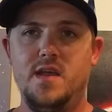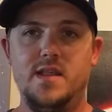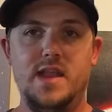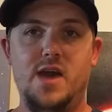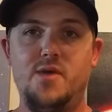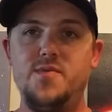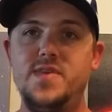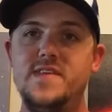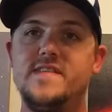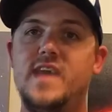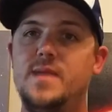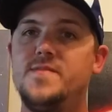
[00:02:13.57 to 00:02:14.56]
Now,
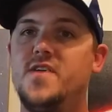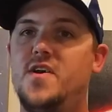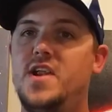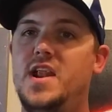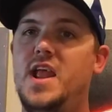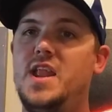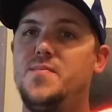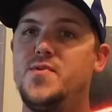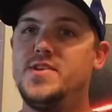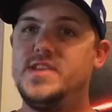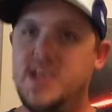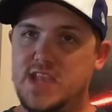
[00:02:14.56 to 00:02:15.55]
these games aren't in any
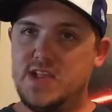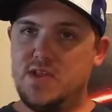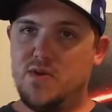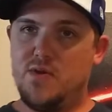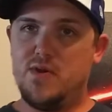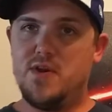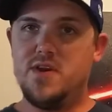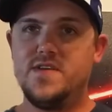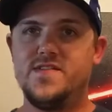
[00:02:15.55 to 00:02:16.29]
particular order,